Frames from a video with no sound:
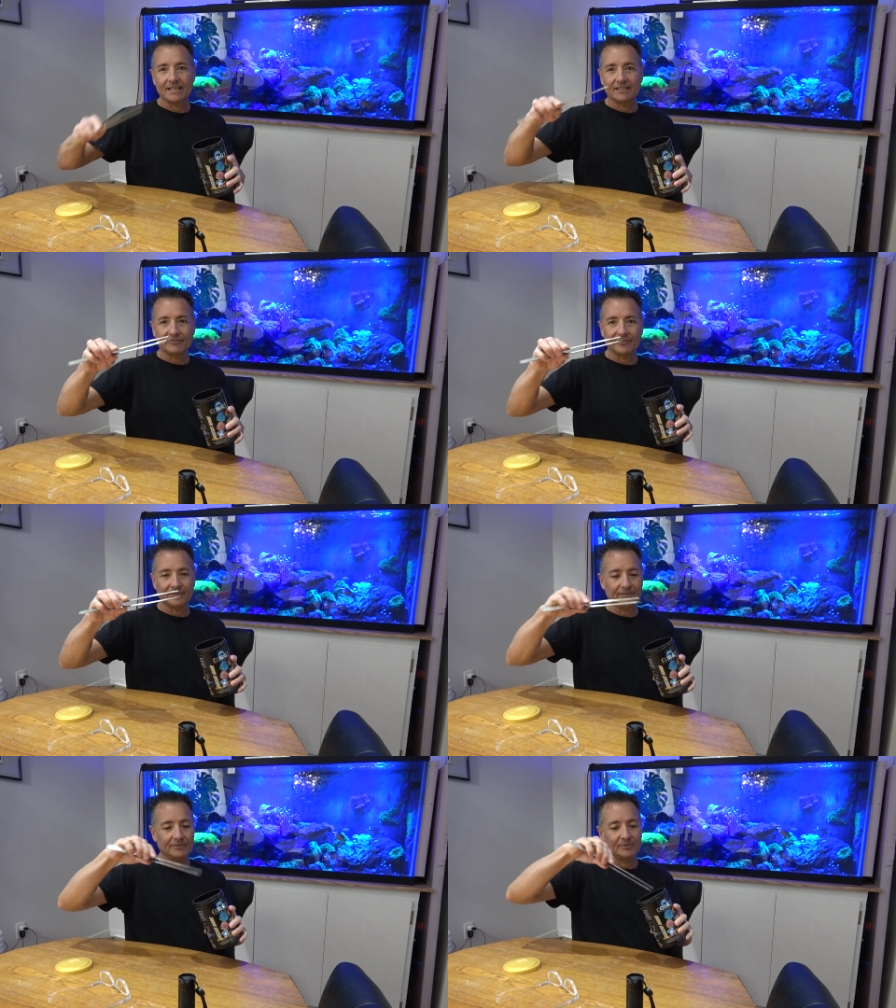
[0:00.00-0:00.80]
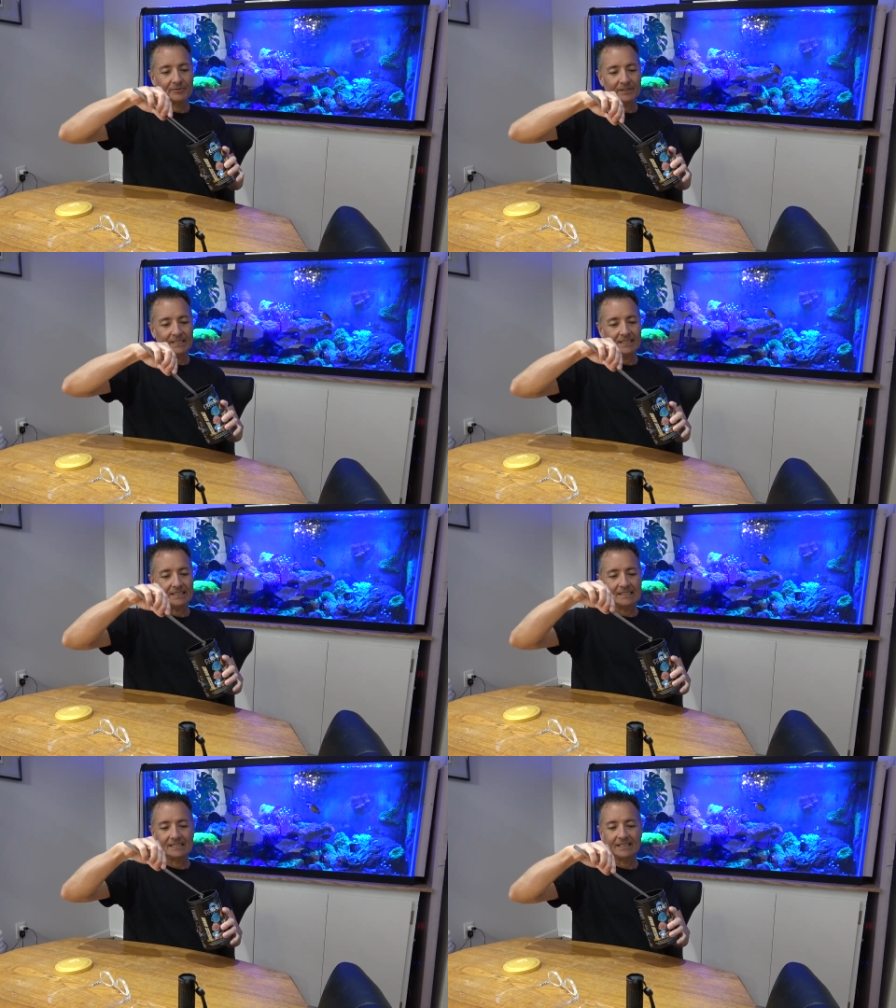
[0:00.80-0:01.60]
the food with
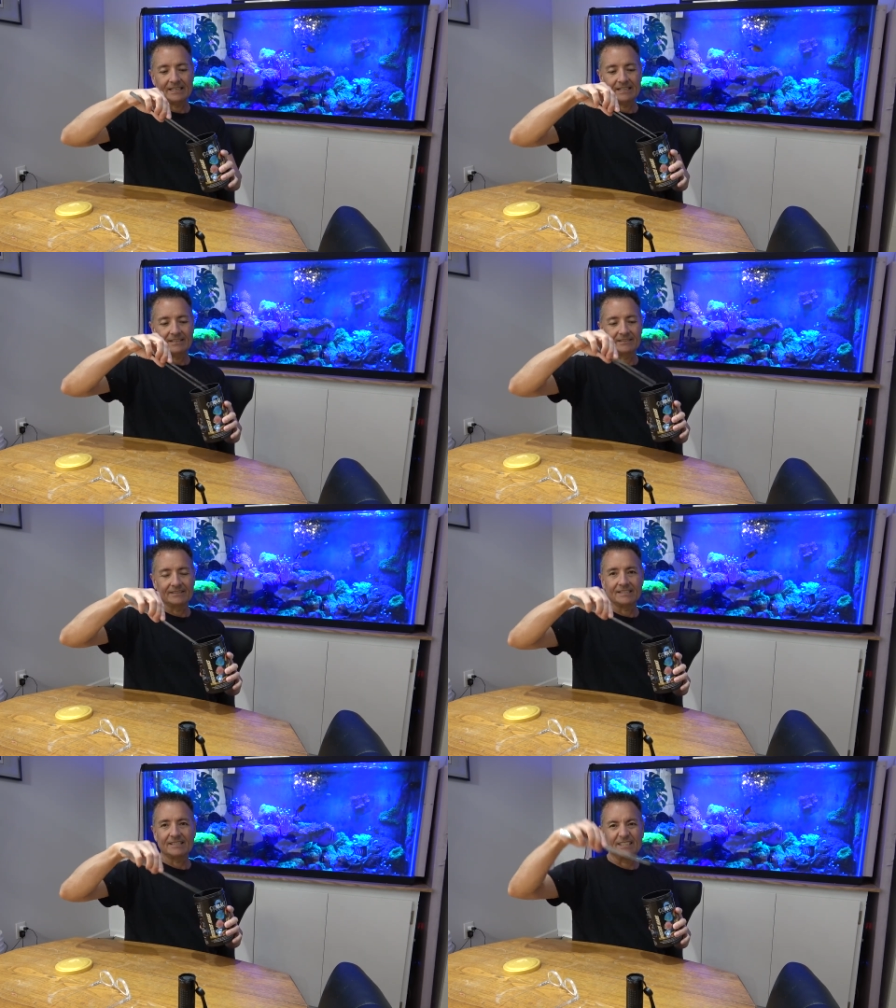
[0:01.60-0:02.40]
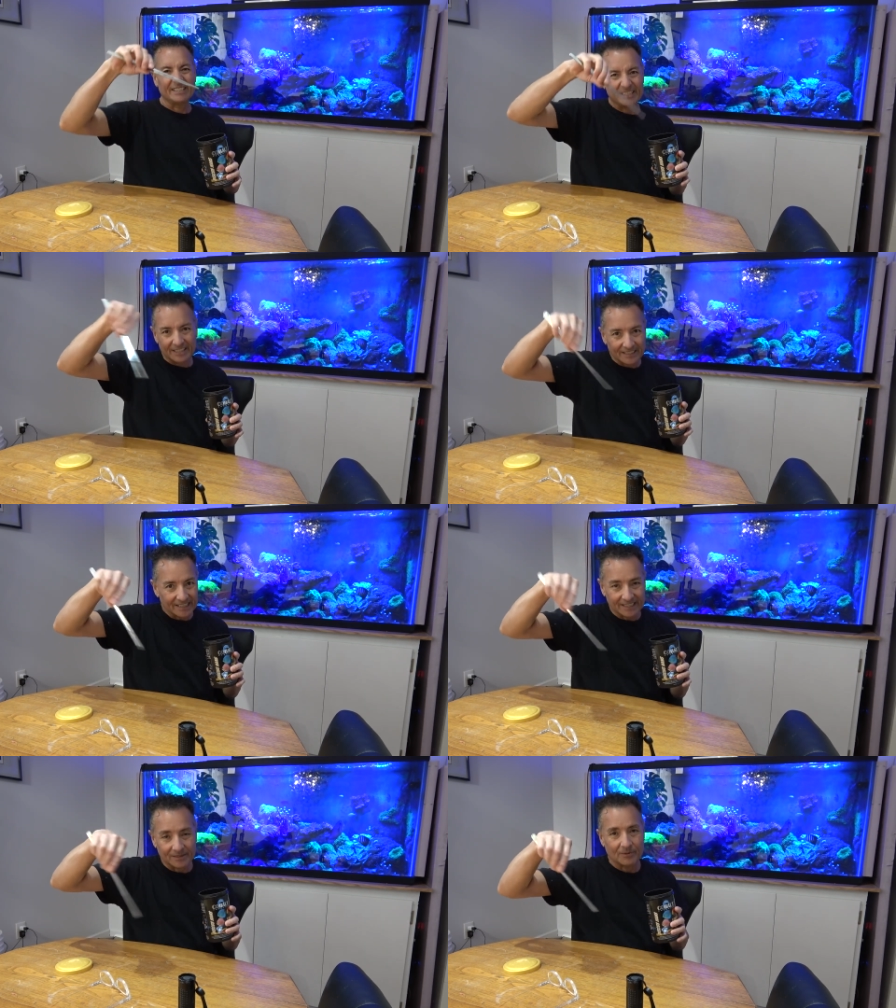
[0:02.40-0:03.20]
these and then I'll just dunk
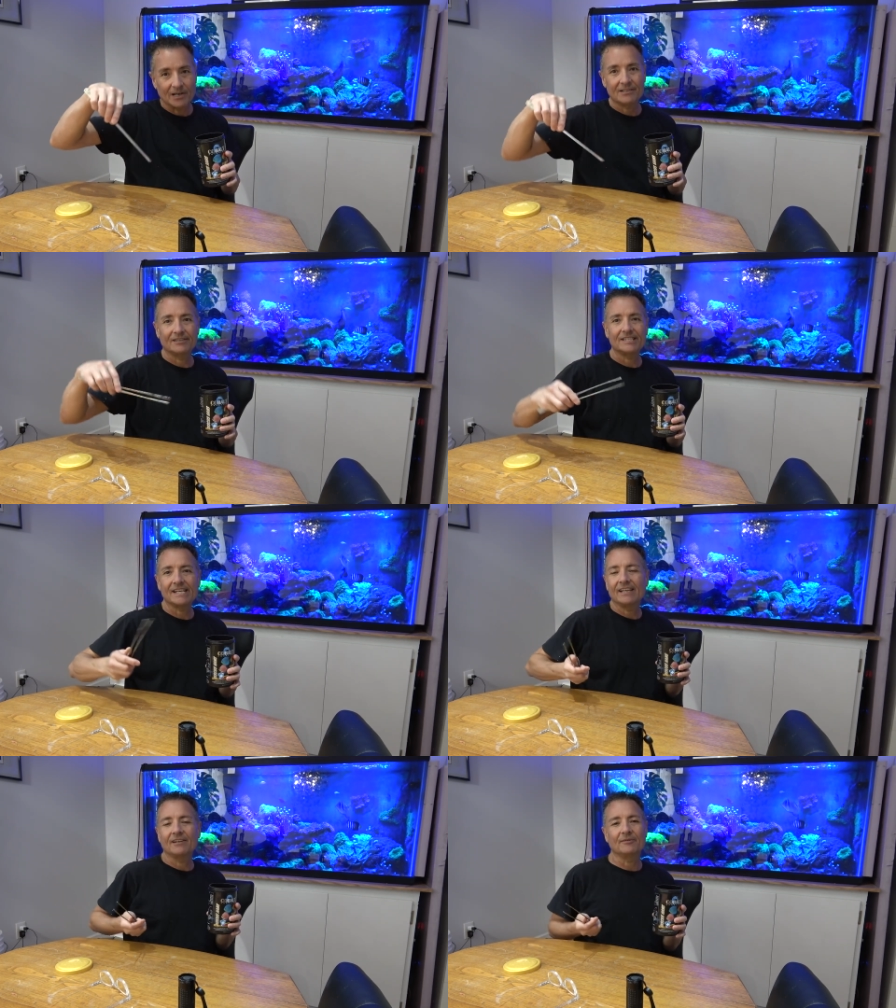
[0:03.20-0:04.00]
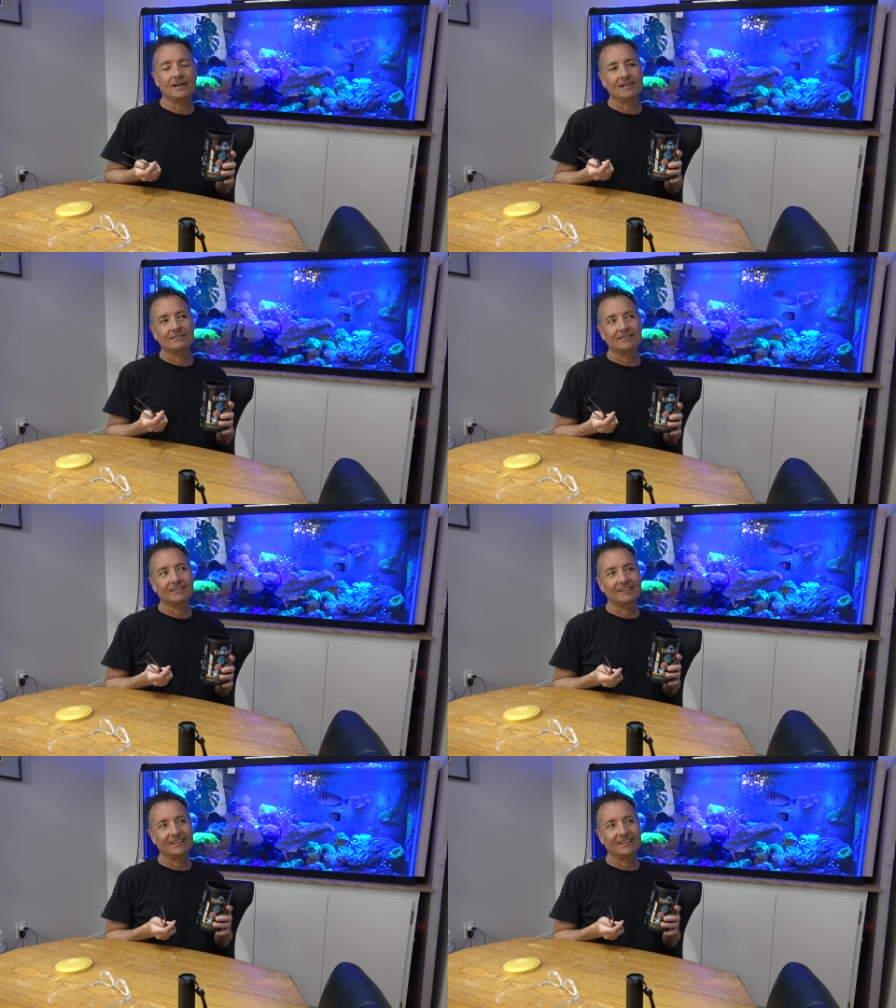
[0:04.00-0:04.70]
it in the water and shake it around.